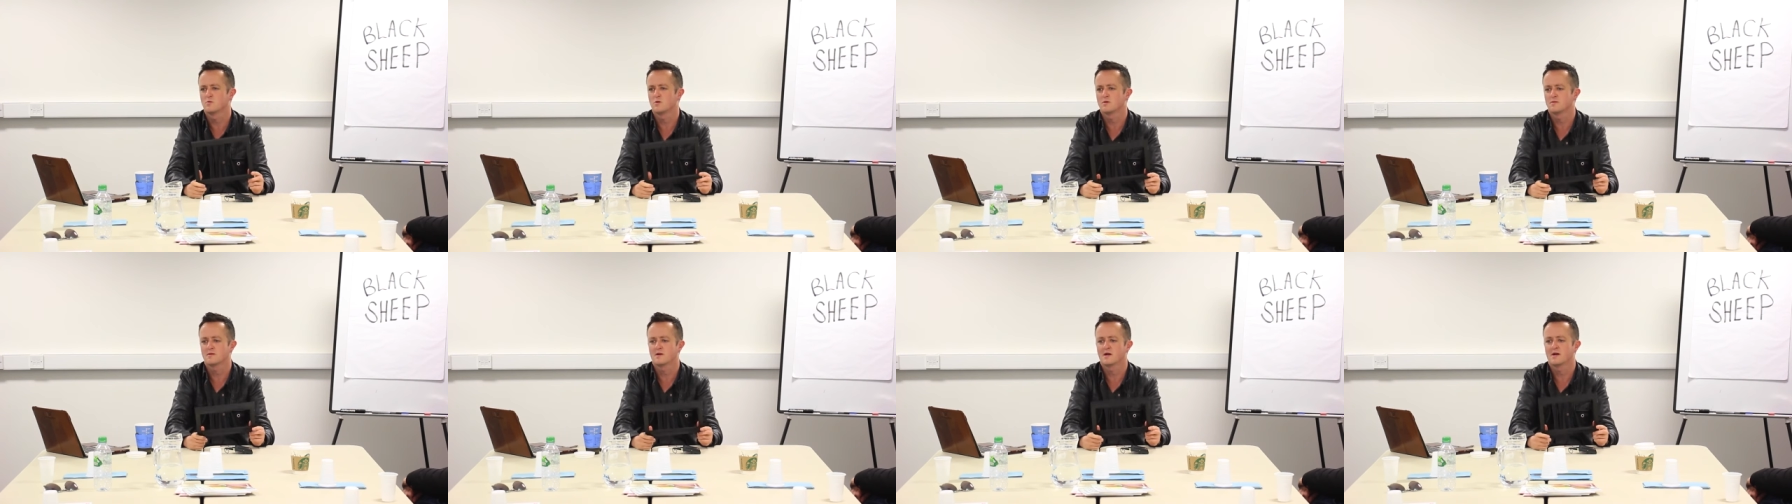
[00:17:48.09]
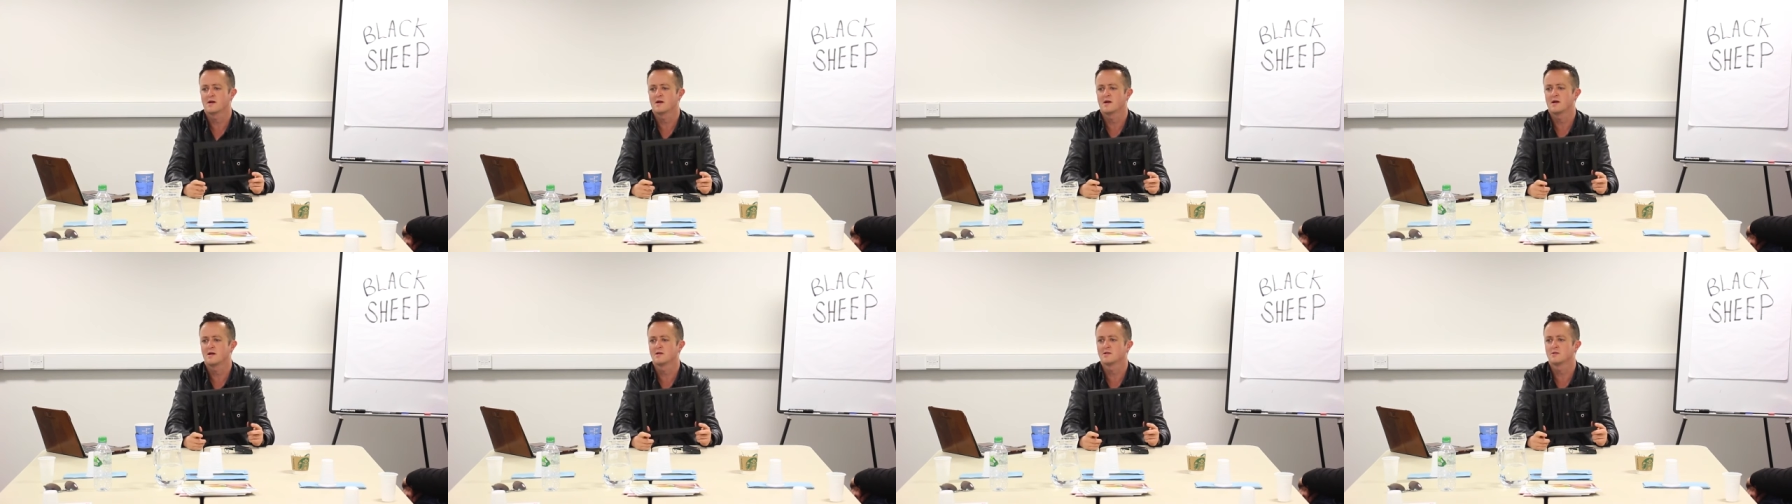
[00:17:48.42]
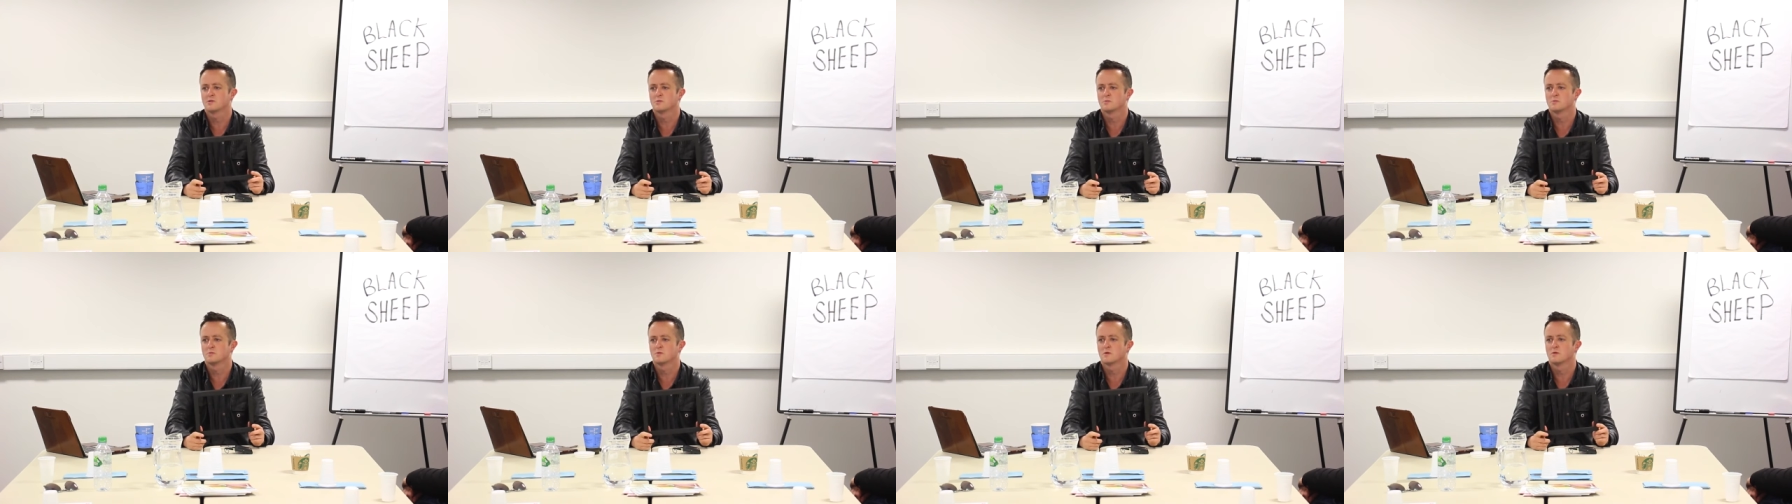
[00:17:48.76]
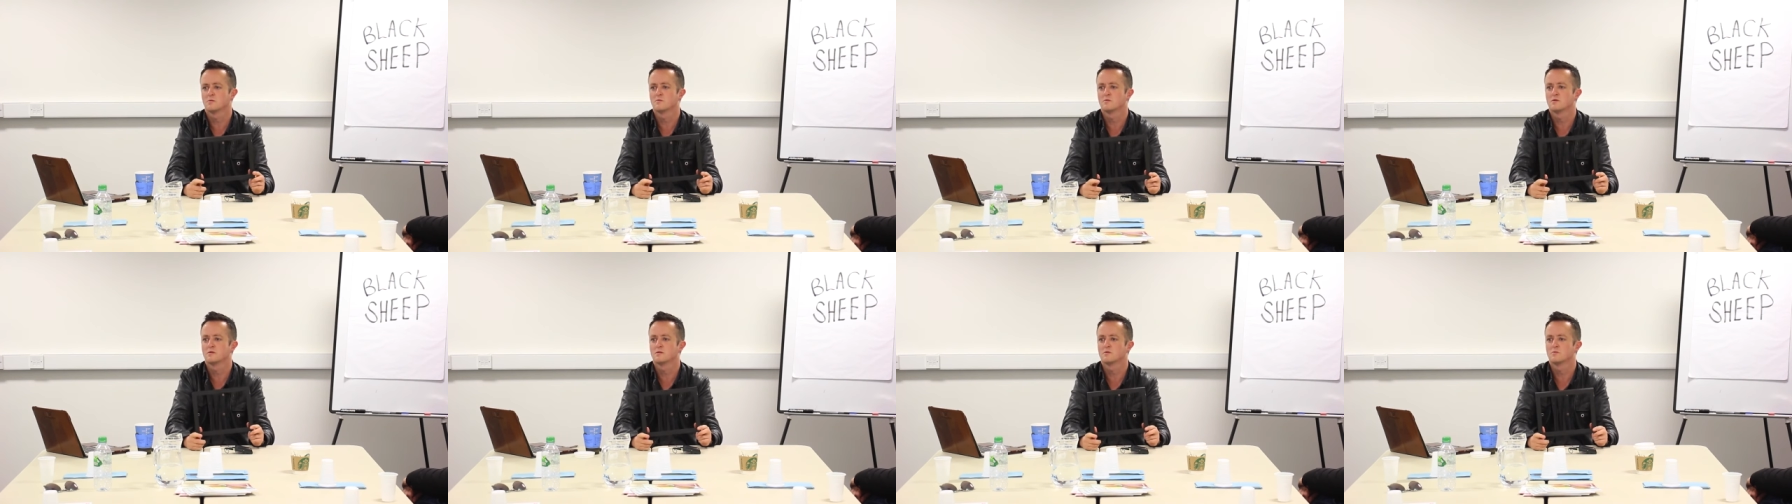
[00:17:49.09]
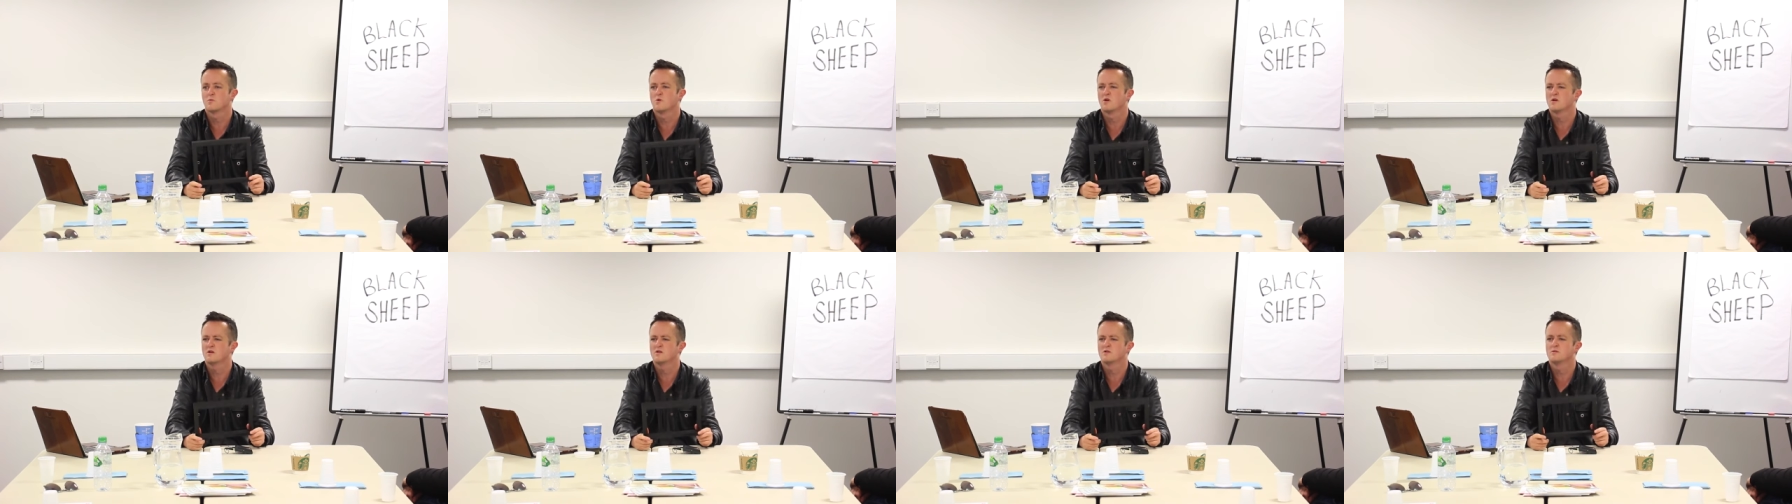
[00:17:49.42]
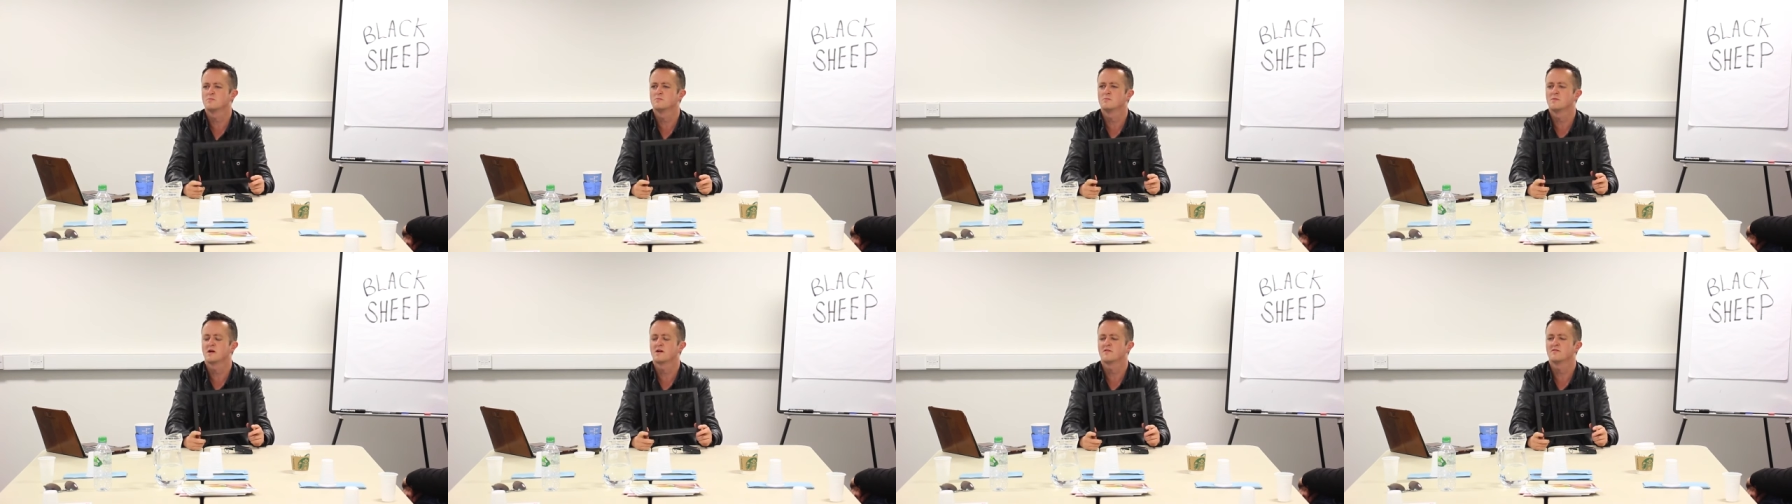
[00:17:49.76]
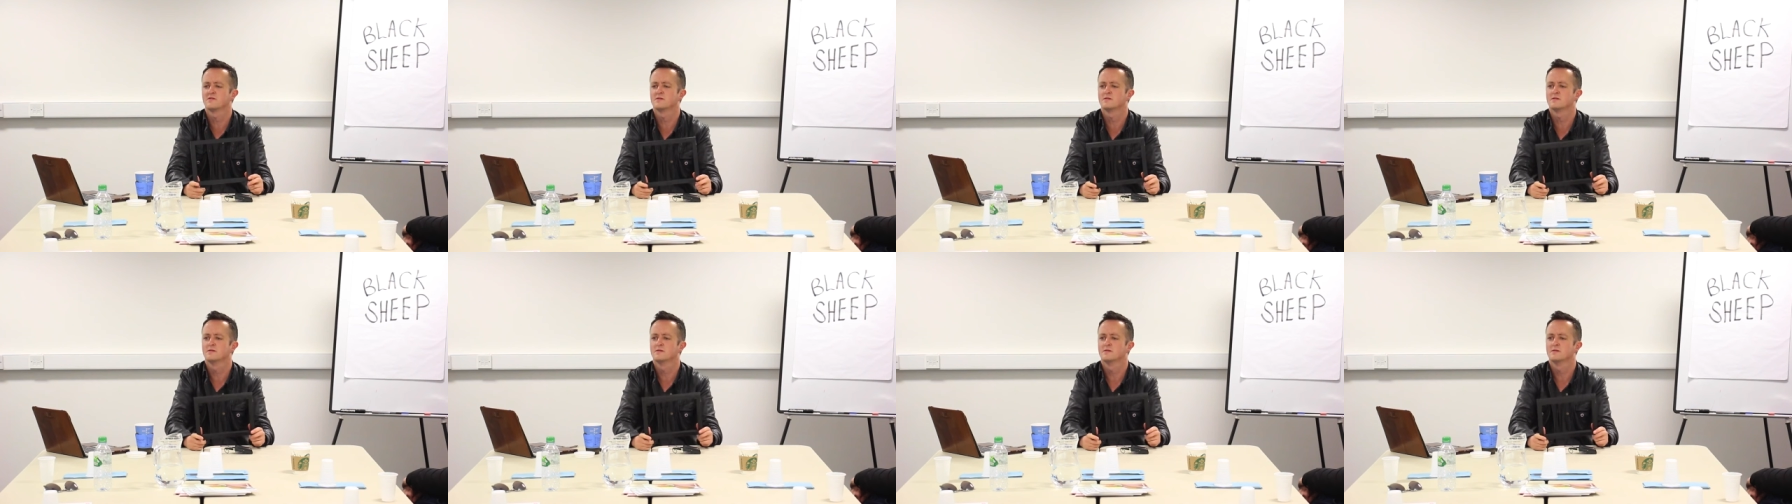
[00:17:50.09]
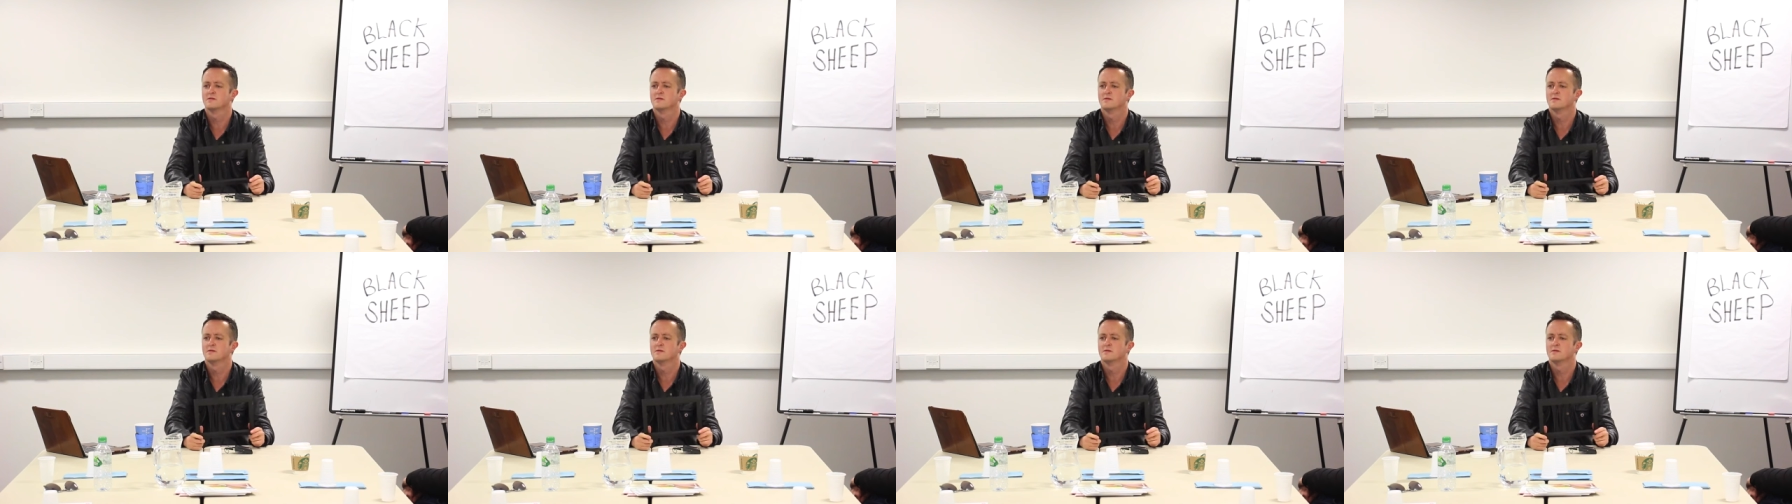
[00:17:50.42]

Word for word: What the hell is wrong with you? Why aren't you married?